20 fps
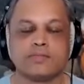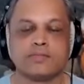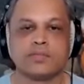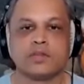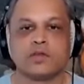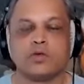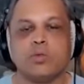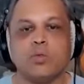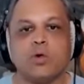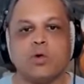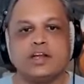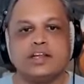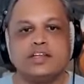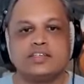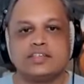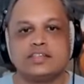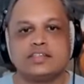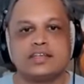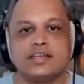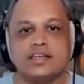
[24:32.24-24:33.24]
What is
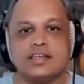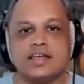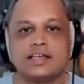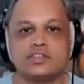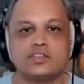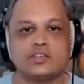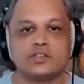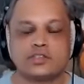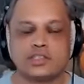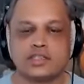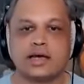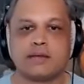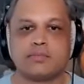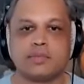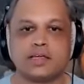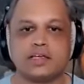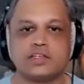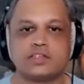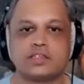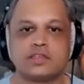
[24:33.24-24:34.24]
it that gets you to that
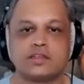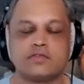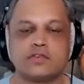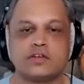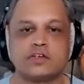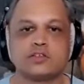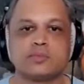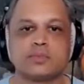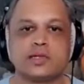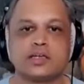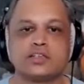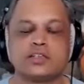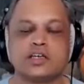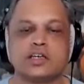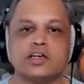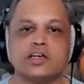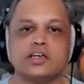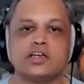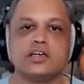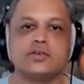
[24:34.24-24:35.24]
place in the first place?
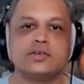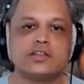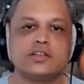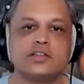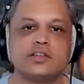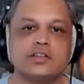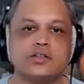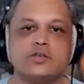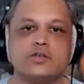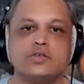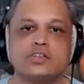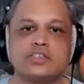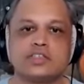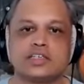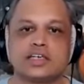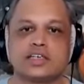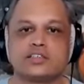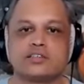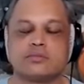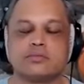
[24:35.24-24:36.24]
Your enthusiasm,
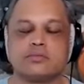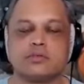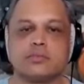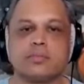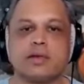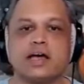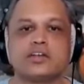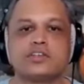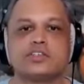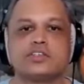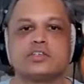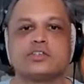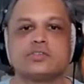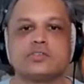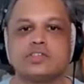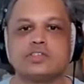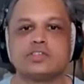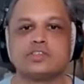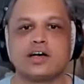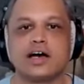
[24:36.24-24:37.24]
your passion, your
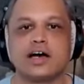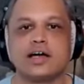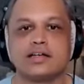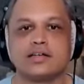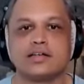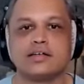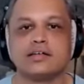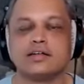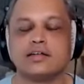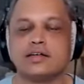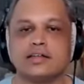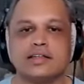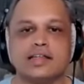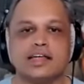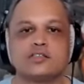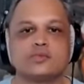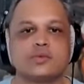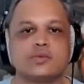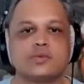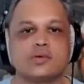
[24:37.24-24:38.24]
desire. That's what
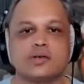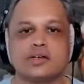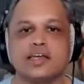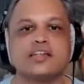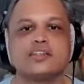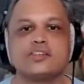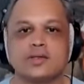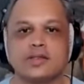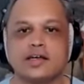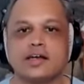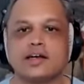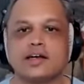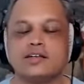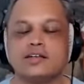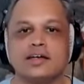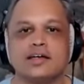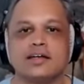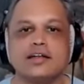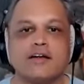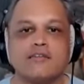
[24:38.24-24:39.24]
gets you there.
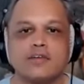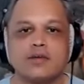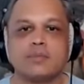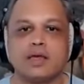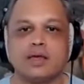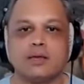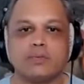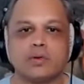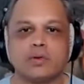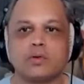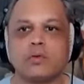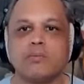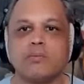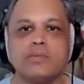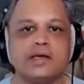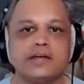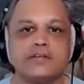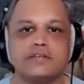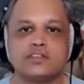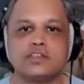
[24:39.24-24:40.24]
Loving people, being of
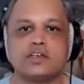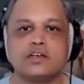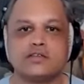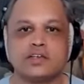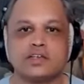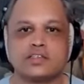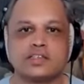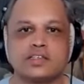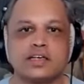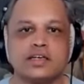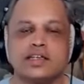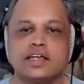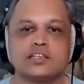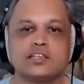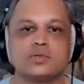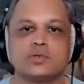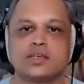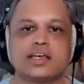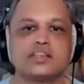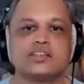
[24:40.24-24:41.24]
service. That's what
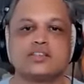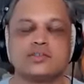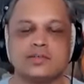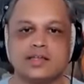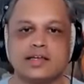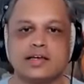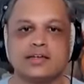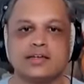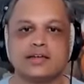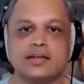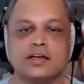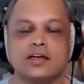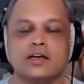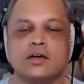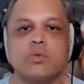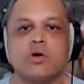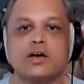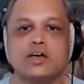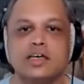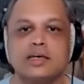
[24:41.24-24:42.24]
gets you there.
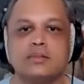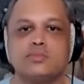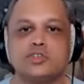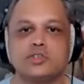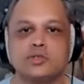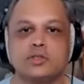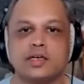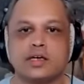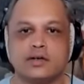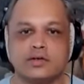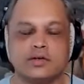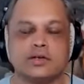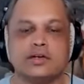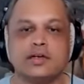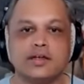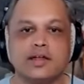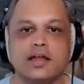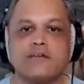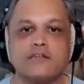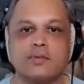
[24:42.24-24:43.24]
What keeps you there?
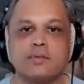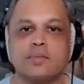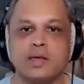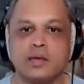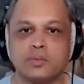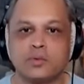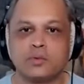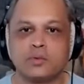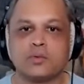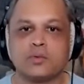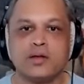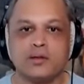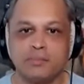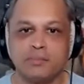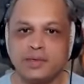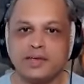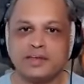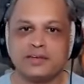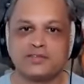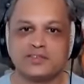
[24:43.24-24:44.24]
Loving people,
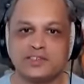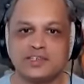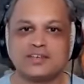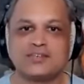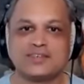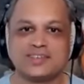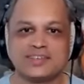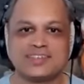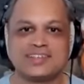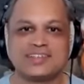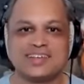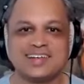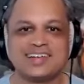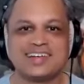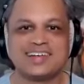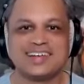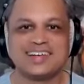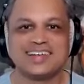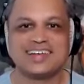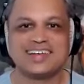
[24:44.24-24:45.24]
being of service.
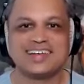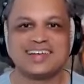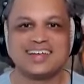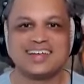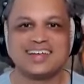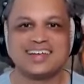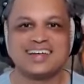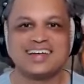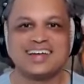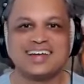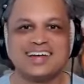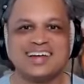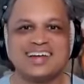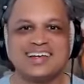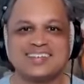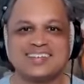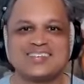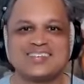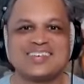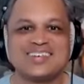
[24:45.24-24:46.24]
It's what
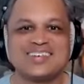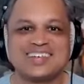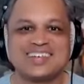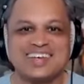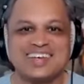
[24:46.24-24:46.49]
keeps you there.